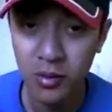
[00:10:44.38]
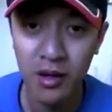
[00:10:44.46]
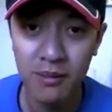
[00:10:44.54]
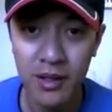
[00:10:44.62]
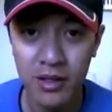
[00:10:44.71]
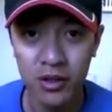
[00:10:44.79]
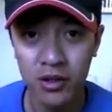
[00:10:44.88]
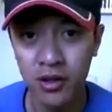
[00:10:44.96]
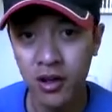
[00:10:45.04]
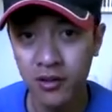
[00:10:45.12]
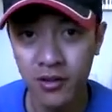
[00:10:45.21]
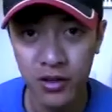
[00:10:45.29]
Prime, they turned it
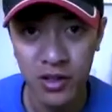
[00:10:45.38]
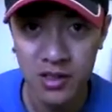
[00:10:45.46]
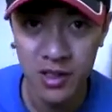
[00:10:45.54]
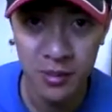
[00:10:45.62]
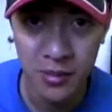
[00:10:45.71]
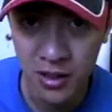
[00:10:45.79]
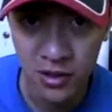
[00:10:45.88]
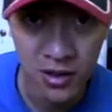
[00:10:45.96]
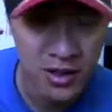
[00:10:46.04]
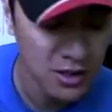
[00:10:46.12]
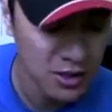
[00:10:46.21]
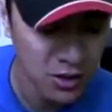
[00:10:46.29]
off or did something
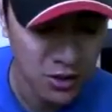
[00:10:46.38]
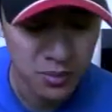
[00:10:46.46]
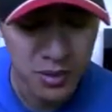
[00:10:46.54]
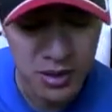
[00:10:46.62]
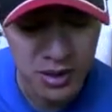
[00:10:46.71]
crazy to it, but